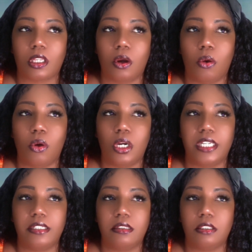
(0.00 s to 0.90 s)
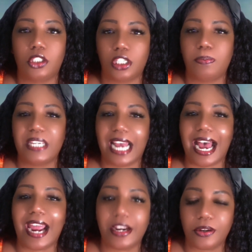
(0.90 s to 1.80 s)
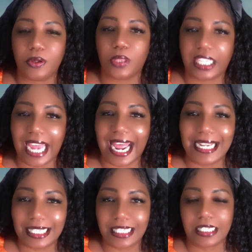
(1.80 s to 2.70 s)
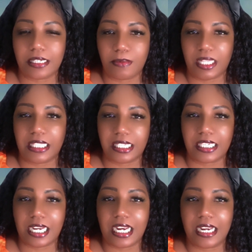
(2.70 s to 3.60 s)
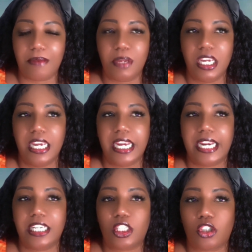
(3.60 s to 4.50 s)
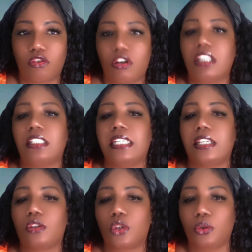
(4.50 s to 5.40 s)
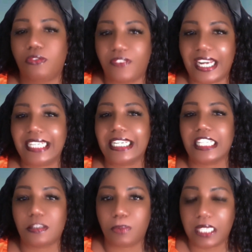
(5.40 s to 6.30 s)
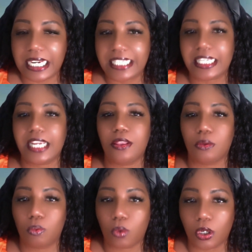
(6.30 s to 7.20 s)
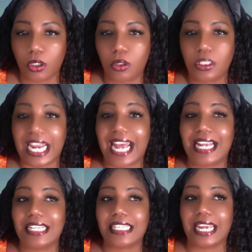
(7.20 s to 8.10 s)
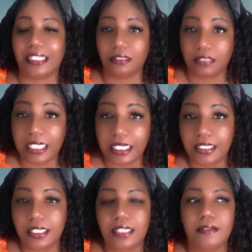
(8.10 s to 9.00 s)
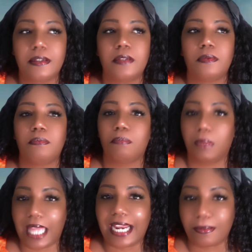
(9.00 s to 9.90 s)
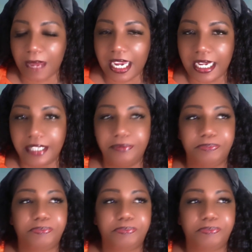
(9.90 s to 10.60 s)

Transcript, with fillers: on should be higher on the caste system at this time is struggling to find his place in the world as an elite black man